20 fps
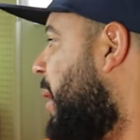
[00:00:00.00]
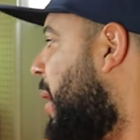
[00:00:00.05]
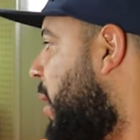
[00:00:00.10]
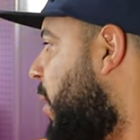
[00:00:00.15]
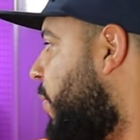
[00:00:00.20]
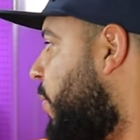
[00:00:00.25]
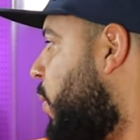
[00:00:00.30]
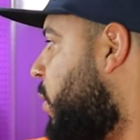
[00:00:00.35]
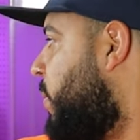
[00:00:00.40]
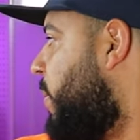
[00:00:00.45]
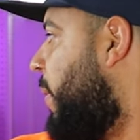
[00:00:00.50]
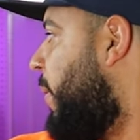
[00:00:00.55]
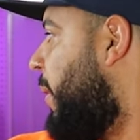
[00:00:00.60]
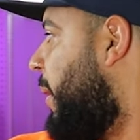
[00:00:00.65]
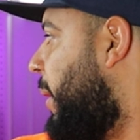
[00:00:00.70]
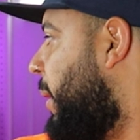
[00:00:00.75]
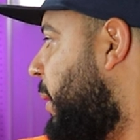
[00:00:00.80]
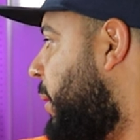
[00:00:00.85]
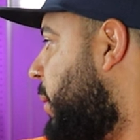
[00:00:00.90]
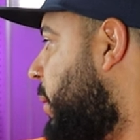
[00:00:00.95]
I don't know if it was maybe
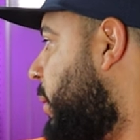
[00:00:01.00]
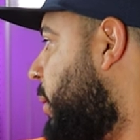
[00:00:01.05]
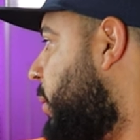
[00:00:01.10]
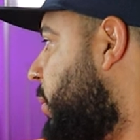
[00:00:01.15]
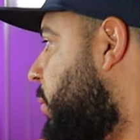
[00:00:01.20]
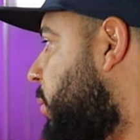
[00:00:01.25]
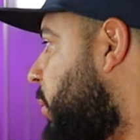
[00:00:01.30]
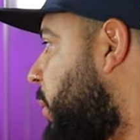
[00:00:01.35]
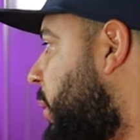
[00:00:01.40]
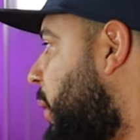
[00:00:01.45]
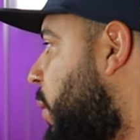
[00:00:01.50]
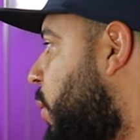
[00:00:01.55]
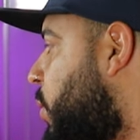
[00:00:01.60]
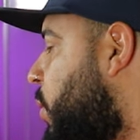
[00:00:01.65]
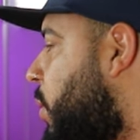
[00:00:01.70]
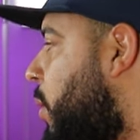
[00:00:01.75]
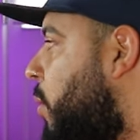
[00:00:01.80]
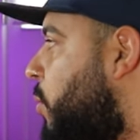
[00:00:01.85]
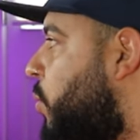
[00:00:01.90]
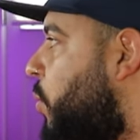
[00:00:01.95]
like I think it
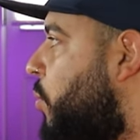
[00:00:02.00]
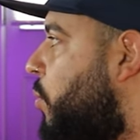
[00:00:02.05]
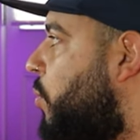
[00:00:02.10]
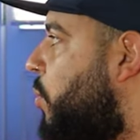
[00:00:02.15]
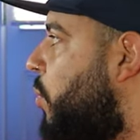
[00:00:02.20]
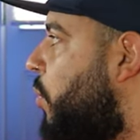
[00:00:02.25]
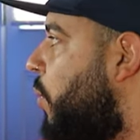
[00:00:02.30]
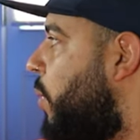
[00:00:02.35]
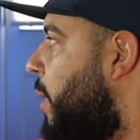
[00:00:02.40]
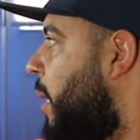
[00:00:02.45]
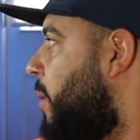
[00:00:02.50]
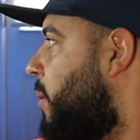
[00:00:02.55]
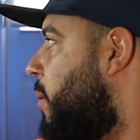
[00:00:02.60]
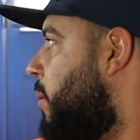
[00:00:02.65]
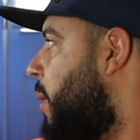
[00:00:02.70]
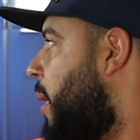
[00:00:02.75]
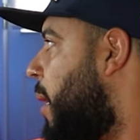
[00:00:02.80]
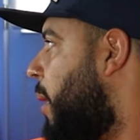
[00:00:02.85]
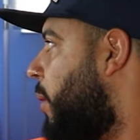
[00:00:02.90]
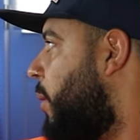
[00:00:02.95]
was close to two
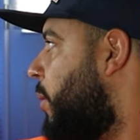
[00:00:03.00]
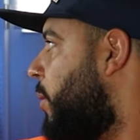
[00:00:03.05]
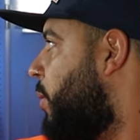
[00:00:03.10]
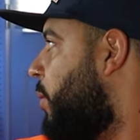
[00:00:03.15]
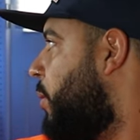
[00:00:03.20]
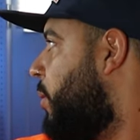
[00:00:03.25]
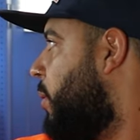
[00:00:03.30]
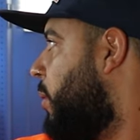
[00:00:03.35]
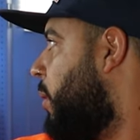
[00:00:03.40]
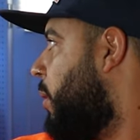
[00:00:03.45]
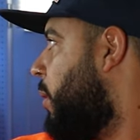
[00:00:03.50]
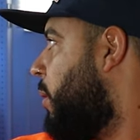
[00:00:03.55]
thousand dollars